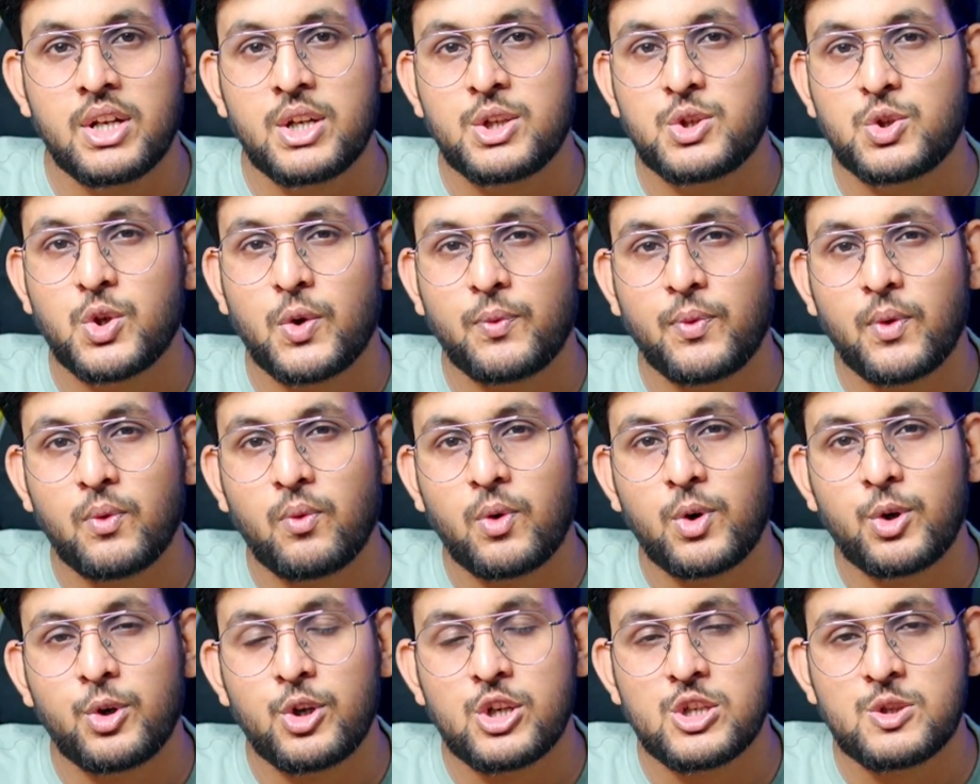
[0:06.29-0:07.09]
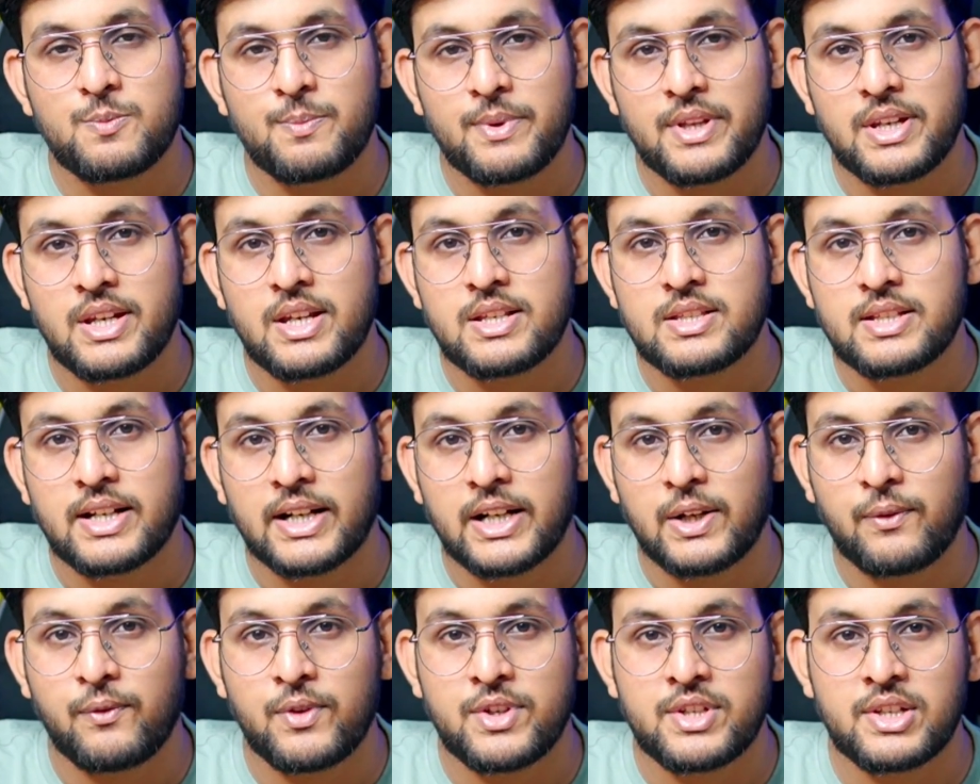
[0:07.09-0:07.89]
So if you want to experience
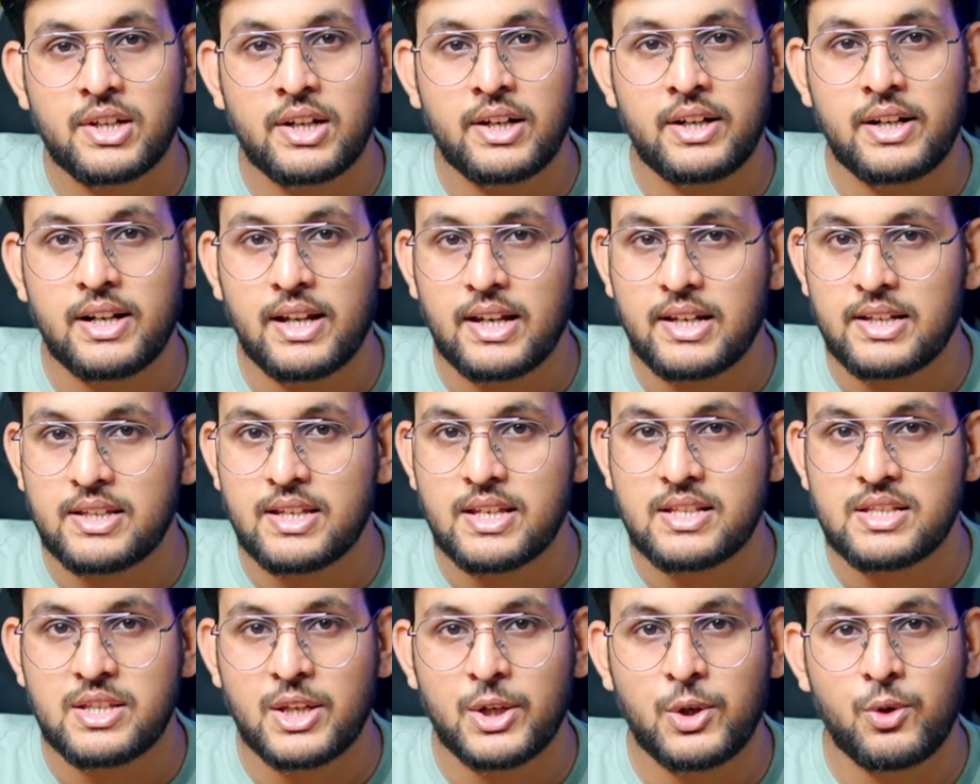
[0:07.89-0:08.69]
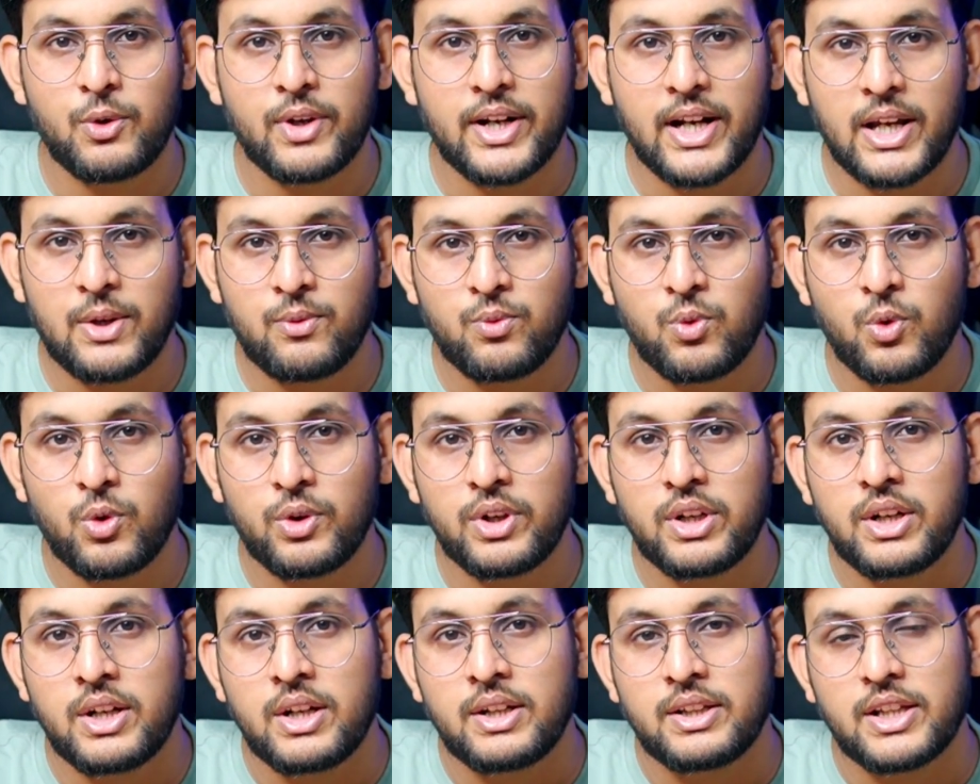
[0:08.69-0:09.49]
artificial intelligence in your
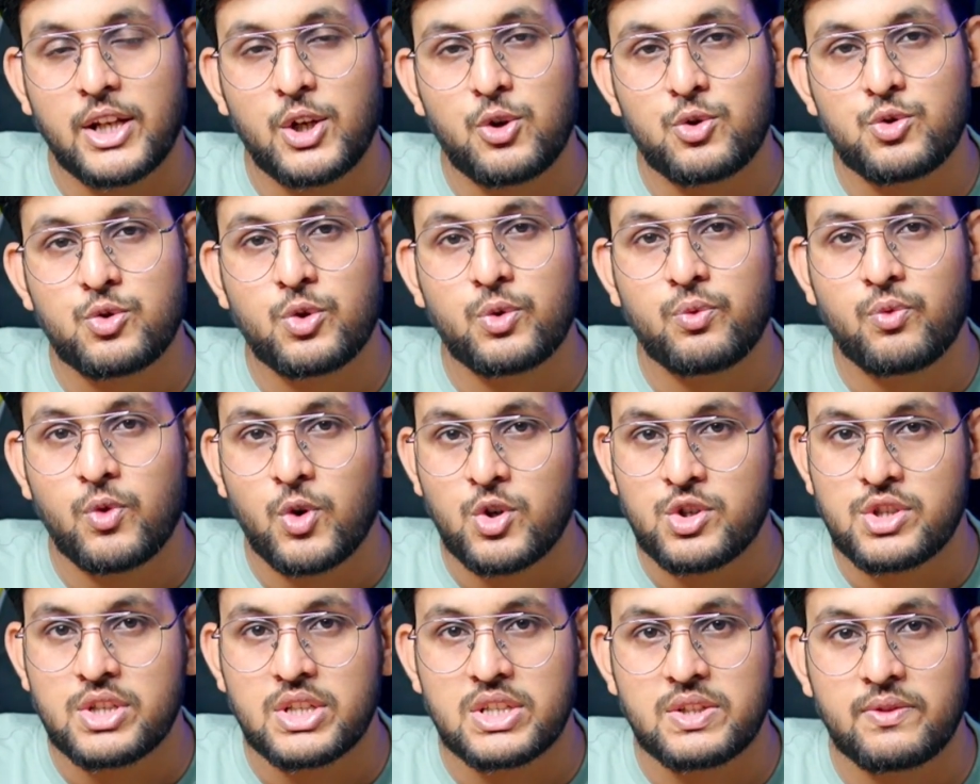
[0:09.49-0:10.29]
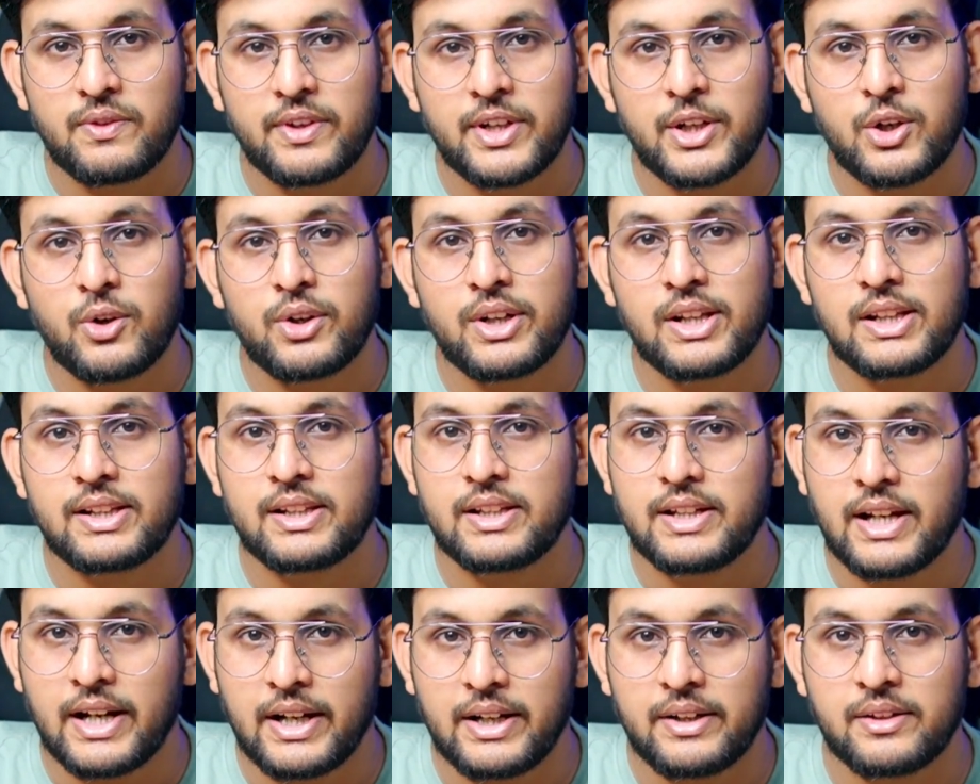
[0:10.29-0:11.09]
iPhone then you should watch this video till
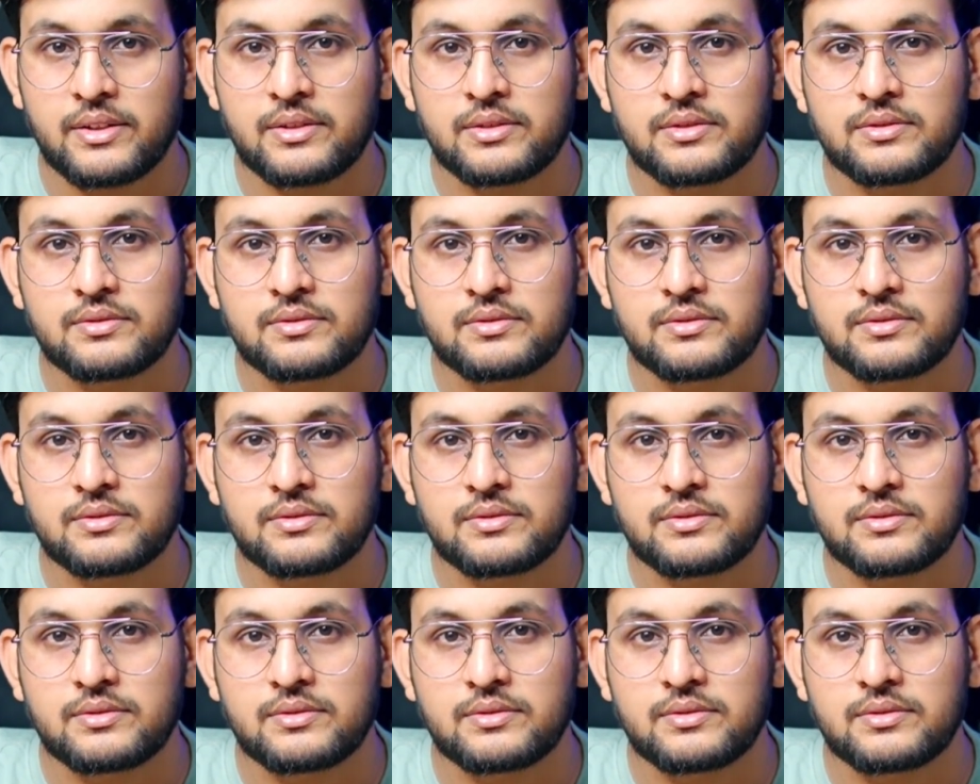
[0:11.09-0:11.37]
the end.